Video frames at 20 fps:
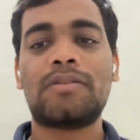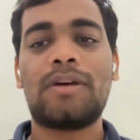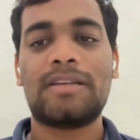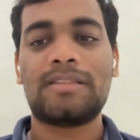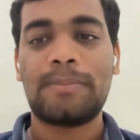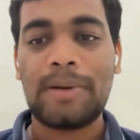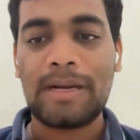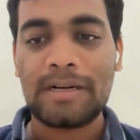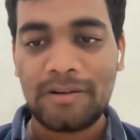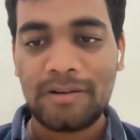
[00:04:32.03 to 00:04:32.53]
So as
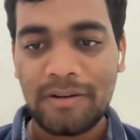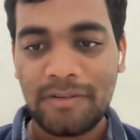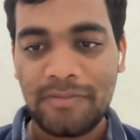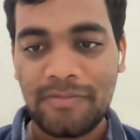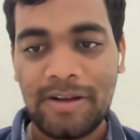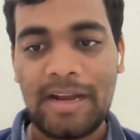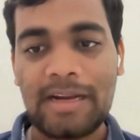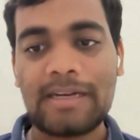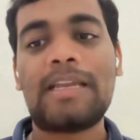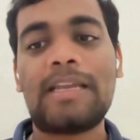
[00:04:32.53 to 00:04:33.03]
a matter of
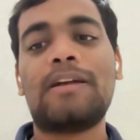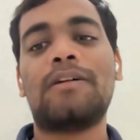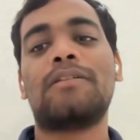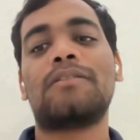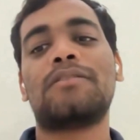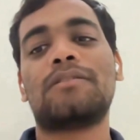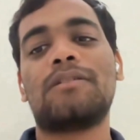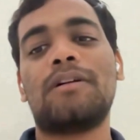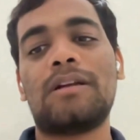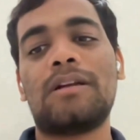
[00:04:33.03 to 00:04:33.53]
fact, I
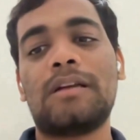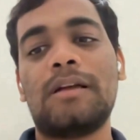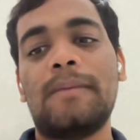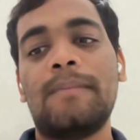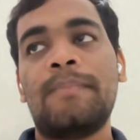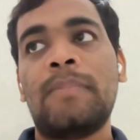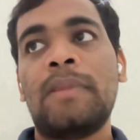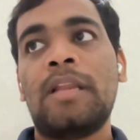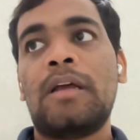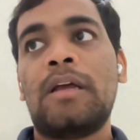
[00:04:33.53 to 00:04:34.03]
also got,
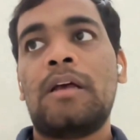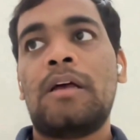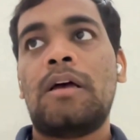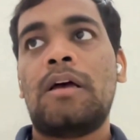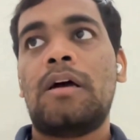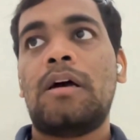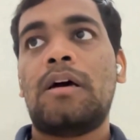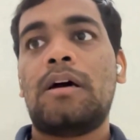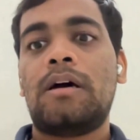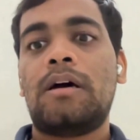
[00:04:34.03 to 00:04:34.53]

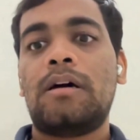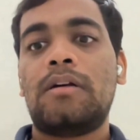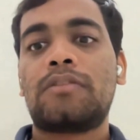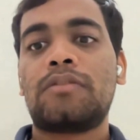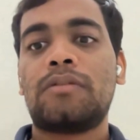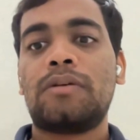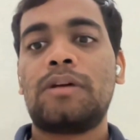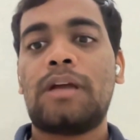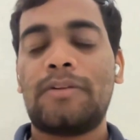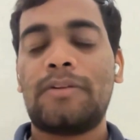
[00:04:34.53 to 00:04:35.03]

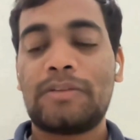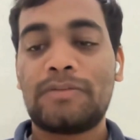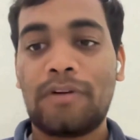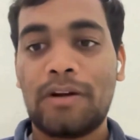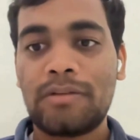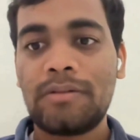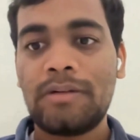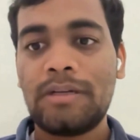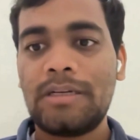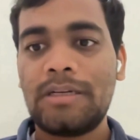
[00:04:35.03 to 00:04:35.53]
so I was
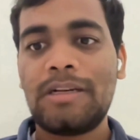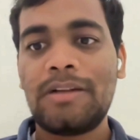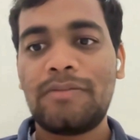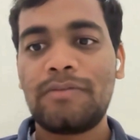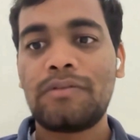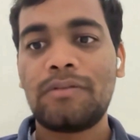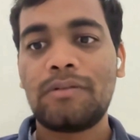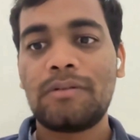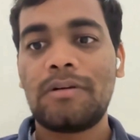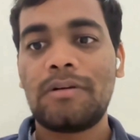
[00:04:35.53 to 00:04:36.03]
fortunate enough
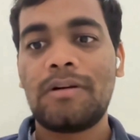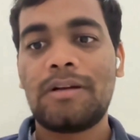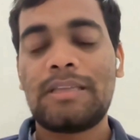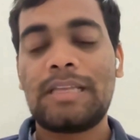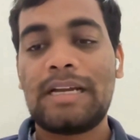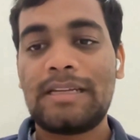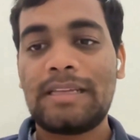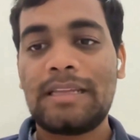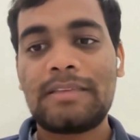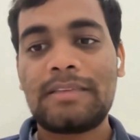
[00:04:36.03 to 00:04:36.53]
to
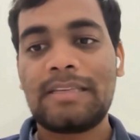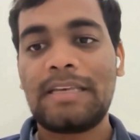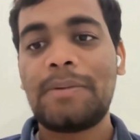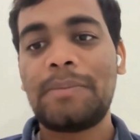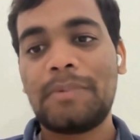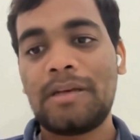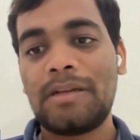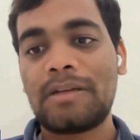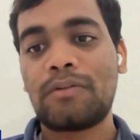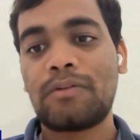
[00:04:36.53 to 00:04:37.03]
that the
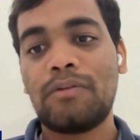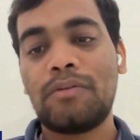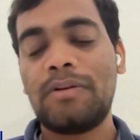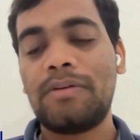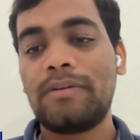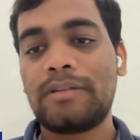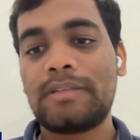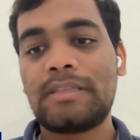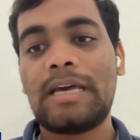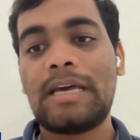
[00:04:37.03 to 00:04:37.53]
same year
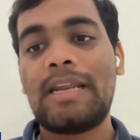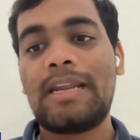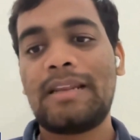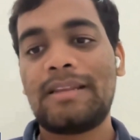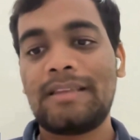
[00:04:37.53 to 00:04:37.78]
COVID was there,